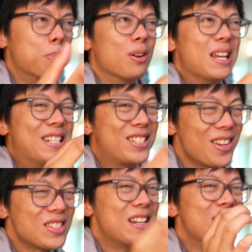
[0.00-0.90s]
but it
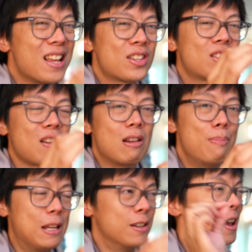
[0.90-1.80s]
doesn't necessarily
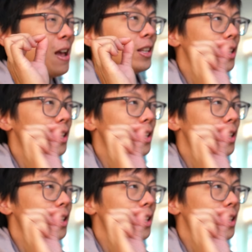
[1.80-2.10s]
mean